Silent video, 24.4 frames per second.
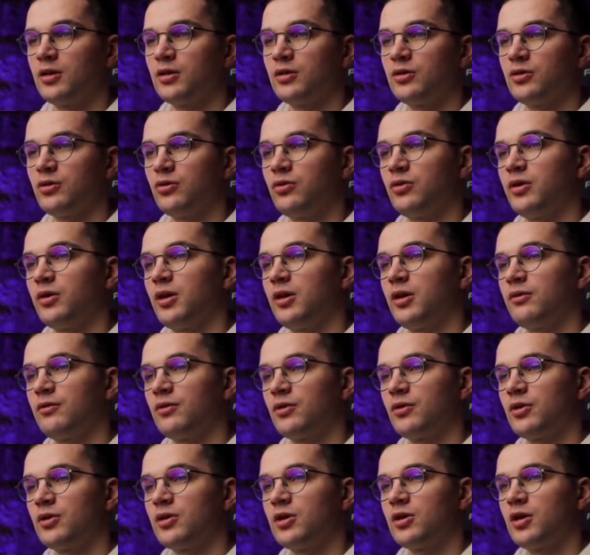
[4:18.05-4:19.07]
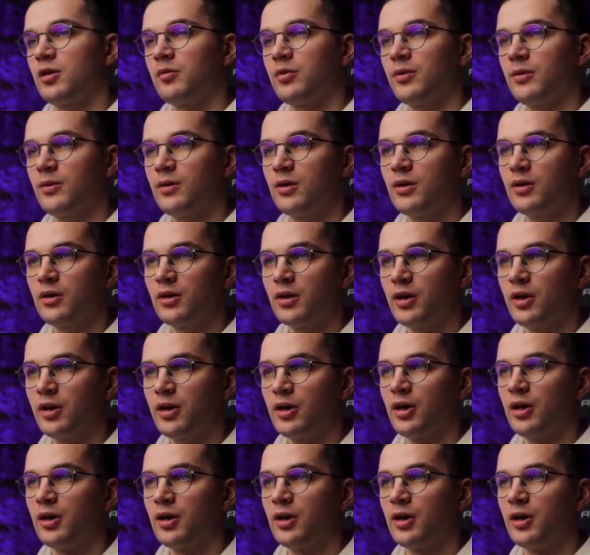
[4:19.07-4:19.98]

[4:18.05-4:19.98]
due date, for example, here.